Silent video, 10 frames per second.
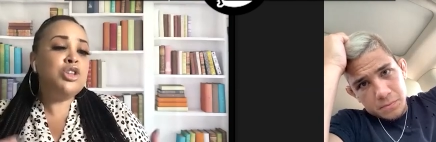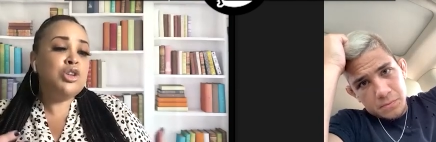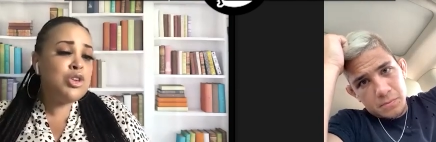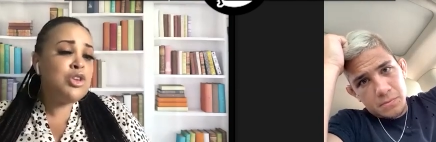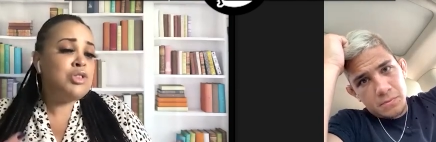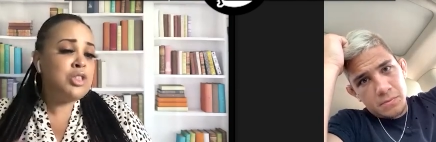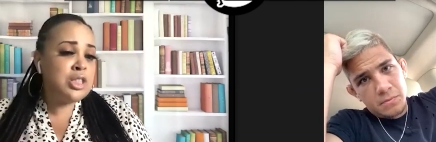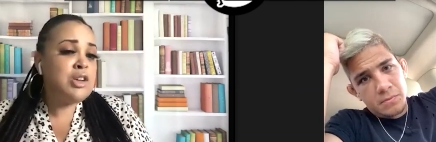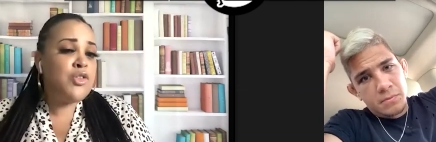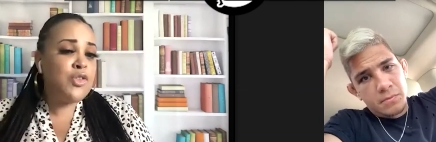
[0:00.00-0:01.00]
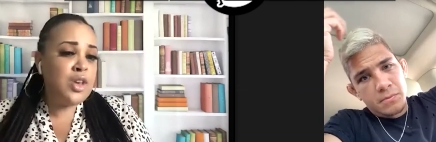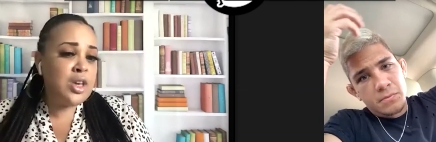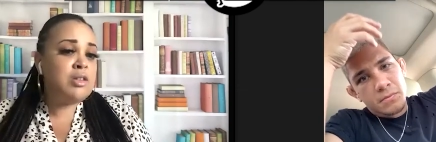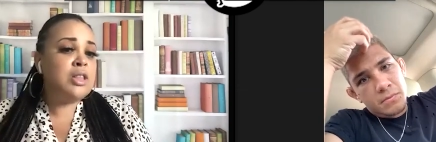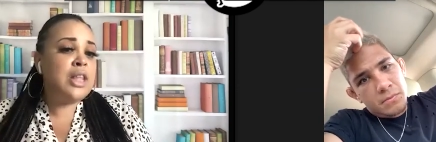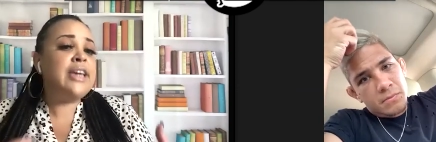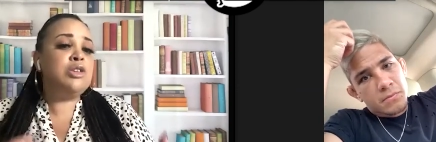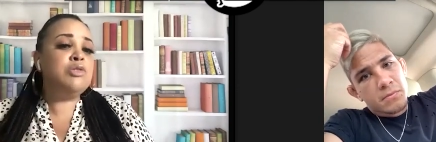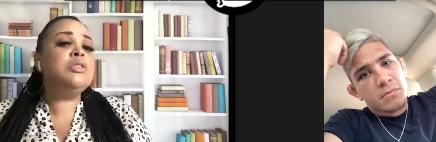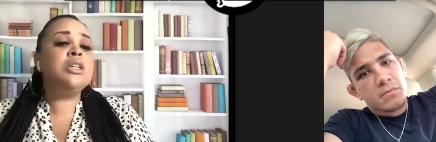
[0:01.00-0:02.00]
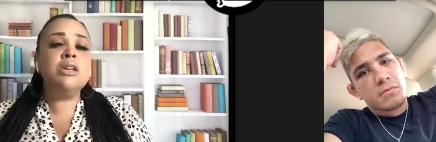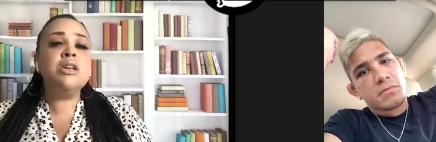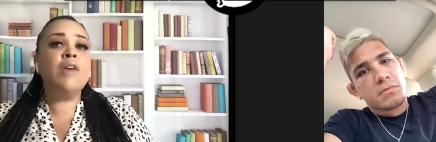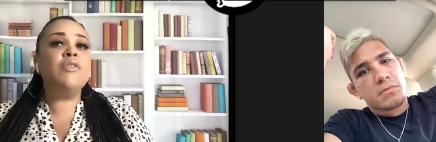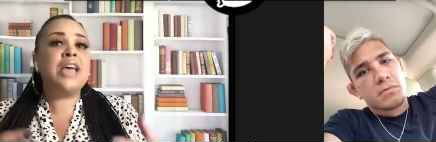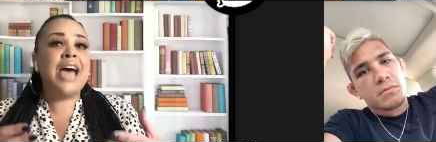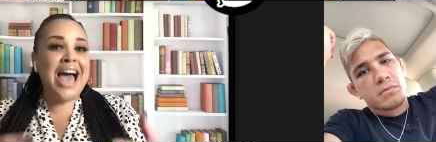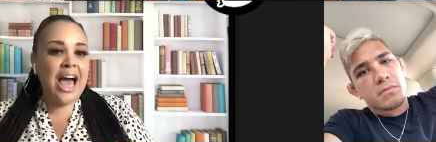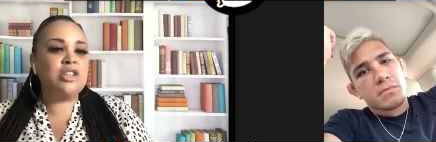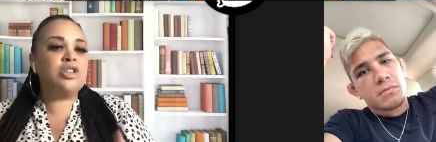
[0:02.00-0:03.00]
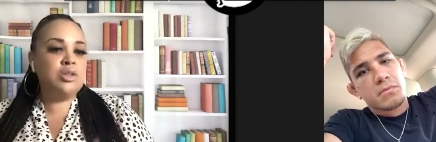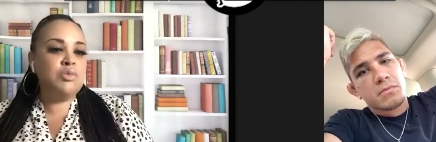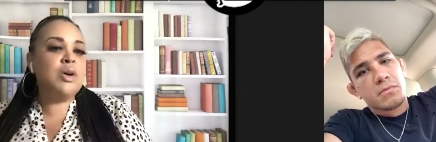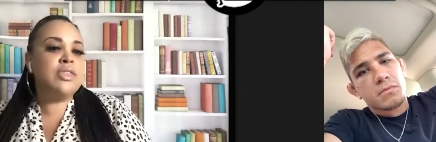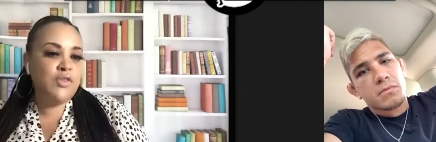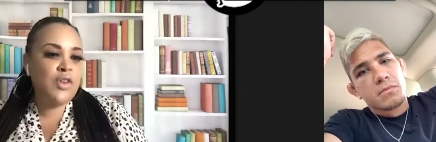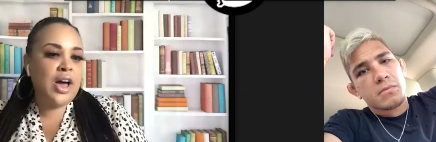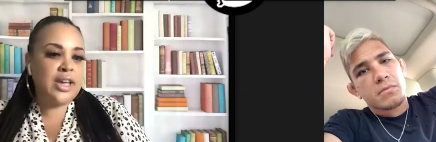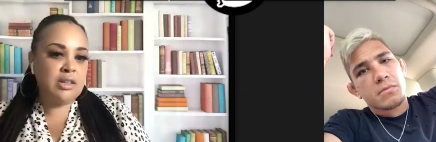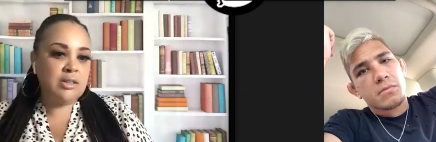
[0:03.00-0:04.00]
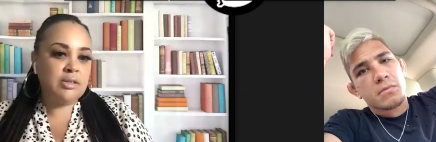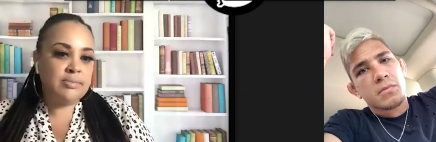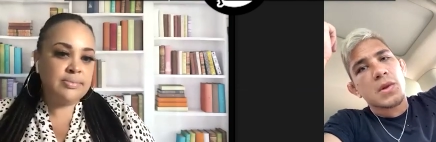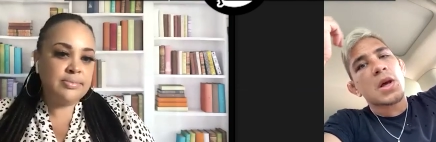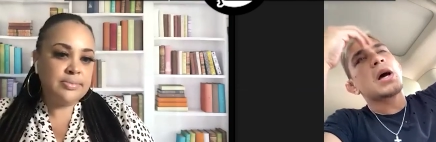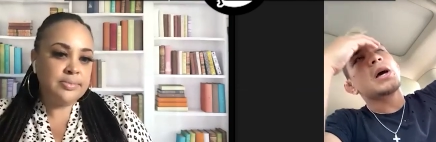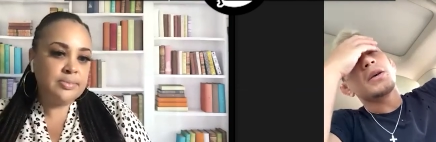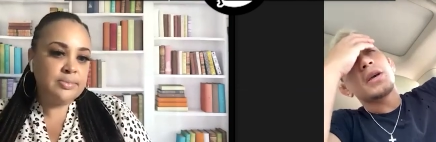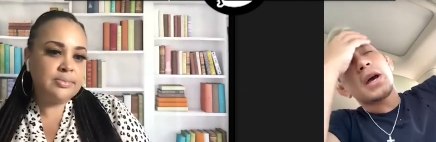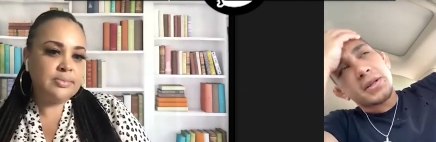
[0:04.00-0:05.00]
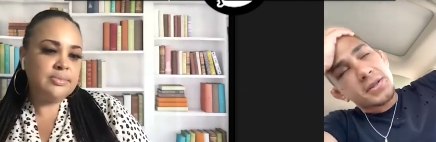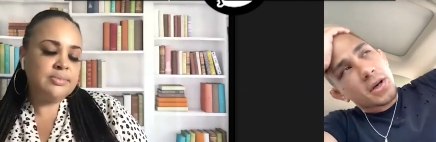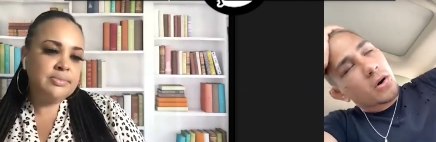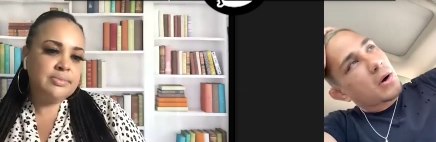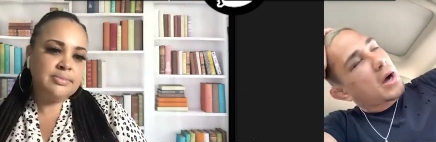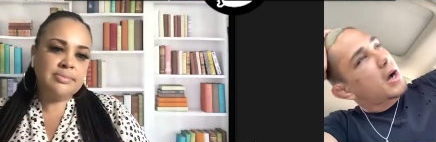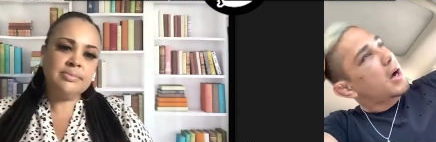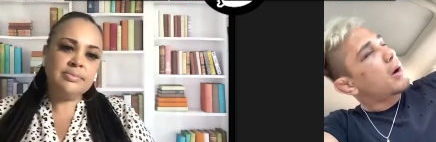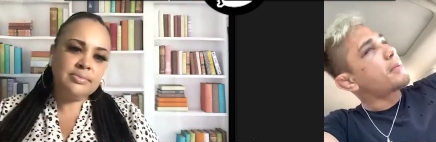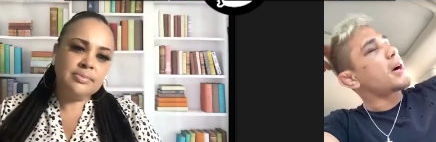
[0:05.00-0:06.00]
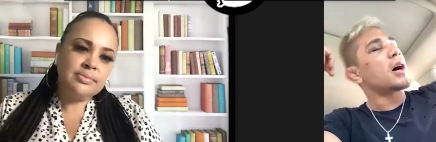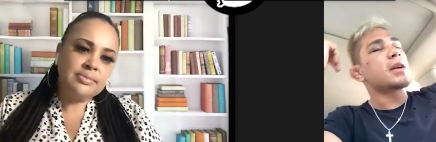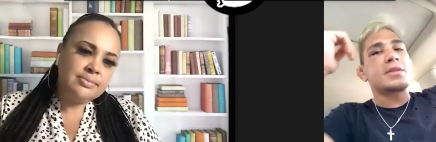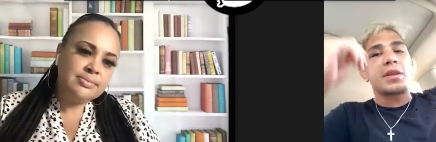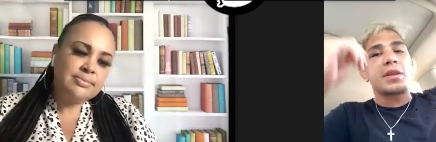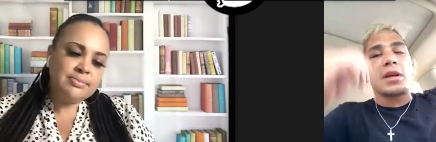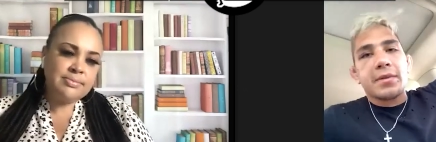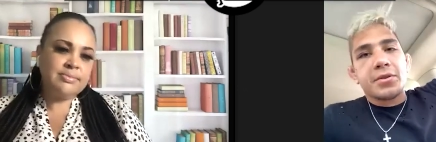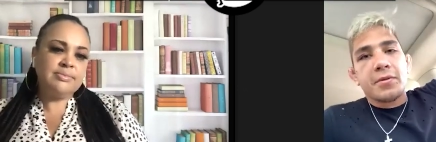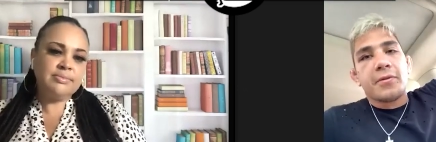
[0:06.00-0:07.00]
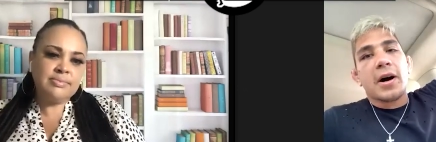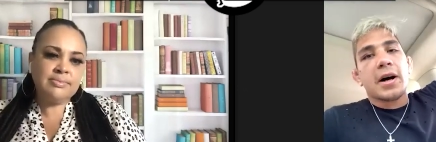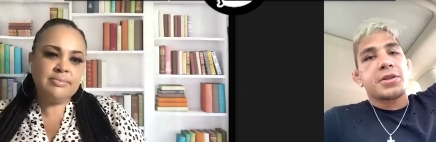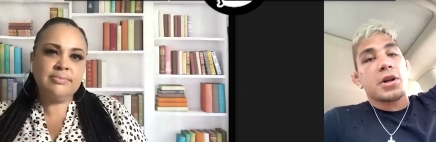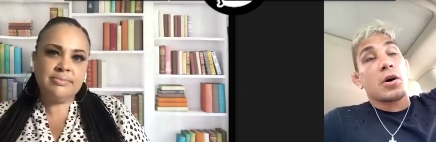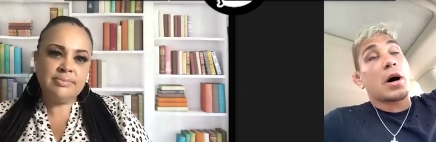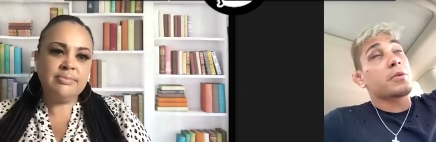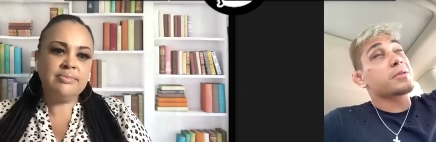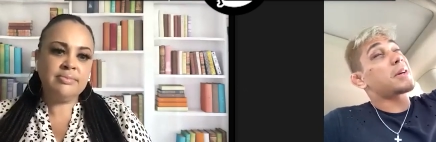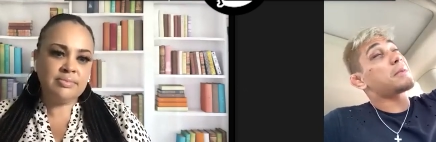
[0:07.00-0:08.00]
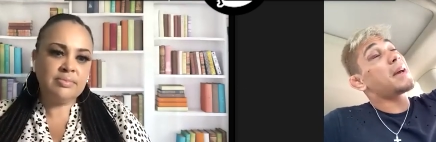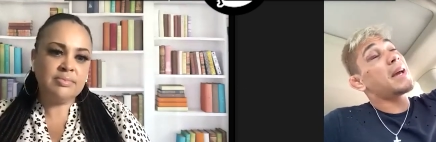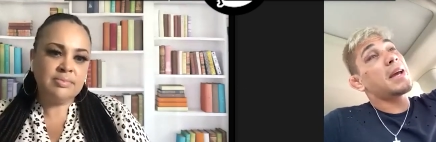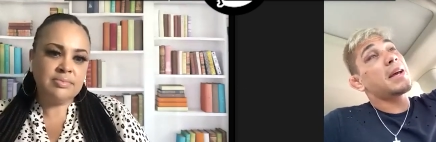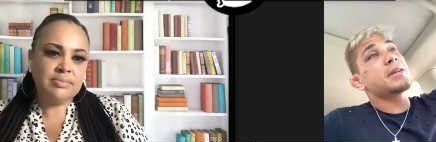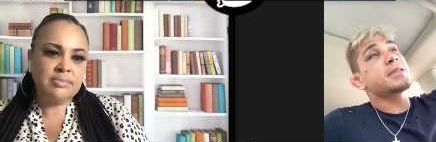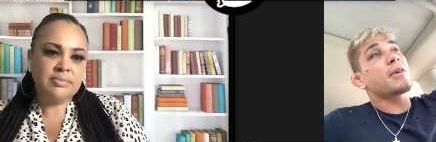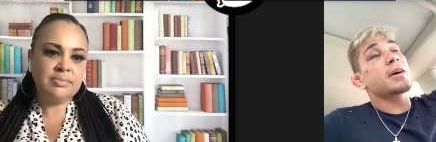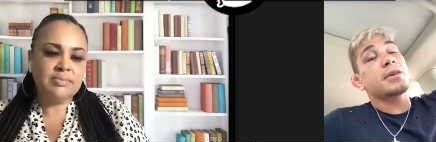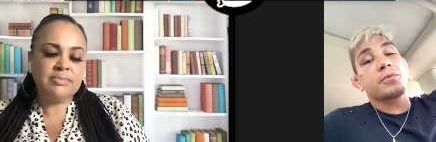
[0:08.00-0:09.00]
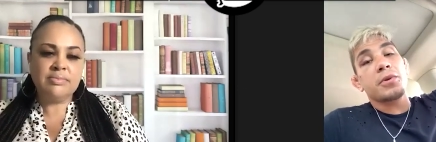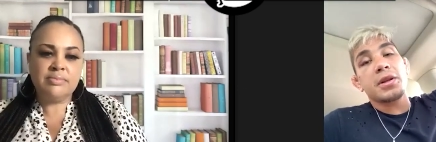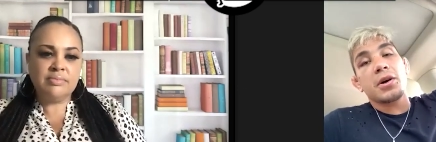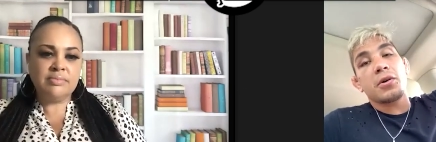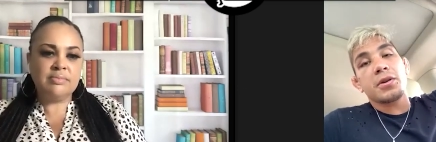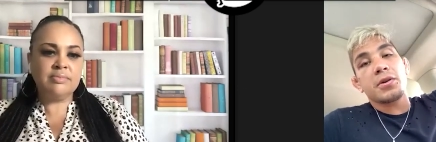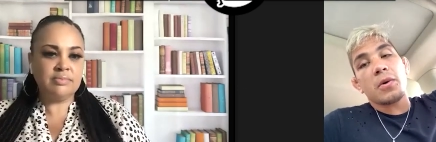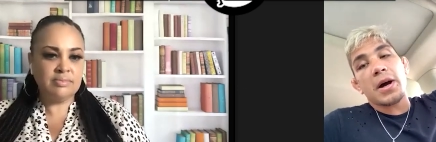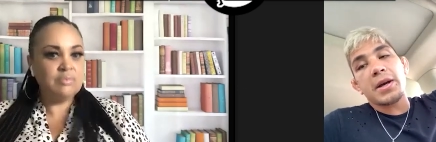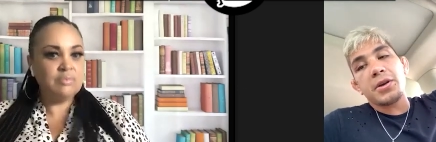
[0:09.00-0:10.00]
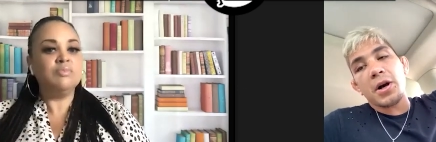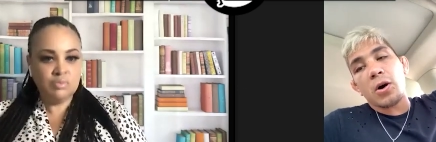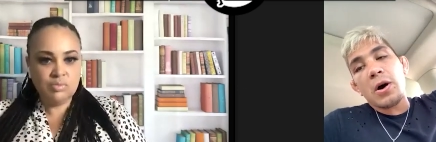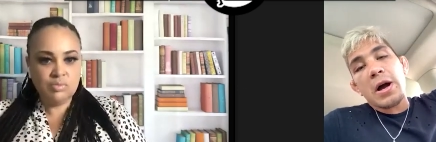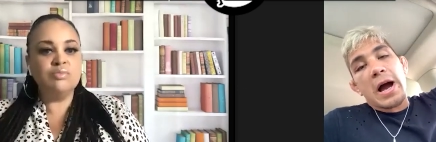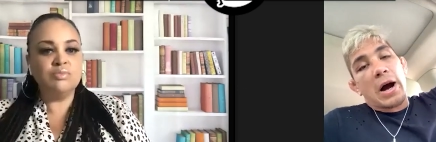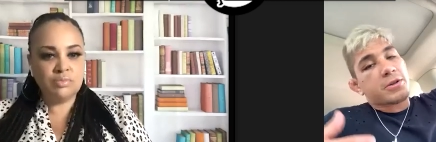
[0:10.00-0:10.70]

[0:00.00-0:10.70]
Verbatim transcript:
Speaker 1: do you still feel like you did enough to actually win the fight?
Speaker 2: Yeah, so uh, I'll be honest. After the fight, you know, I was like, man, this fight could really go either way. You know, I